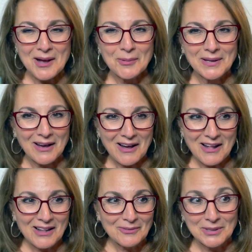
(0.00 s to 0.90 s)
We
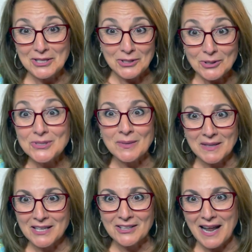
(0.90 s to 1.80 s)
all we knew
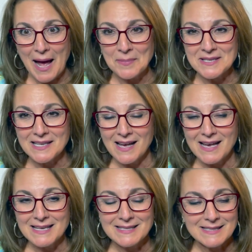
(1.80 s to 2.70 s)
something could happen to
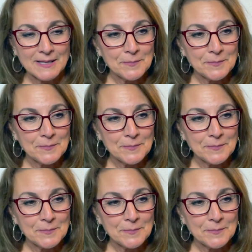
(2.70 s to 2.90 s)
us,